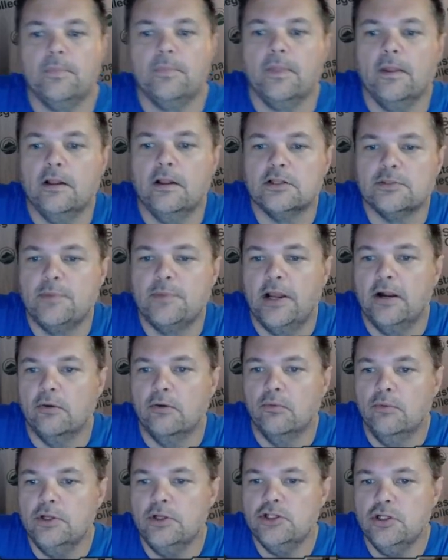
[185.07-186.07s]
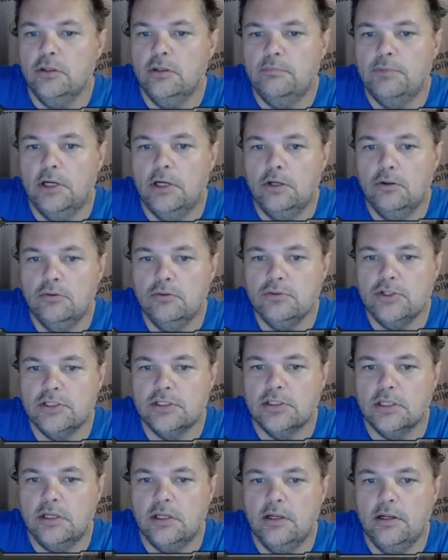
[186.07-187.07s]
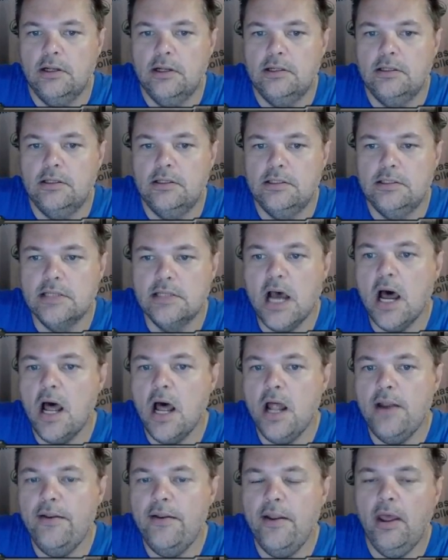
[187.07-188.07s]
It's my original post done.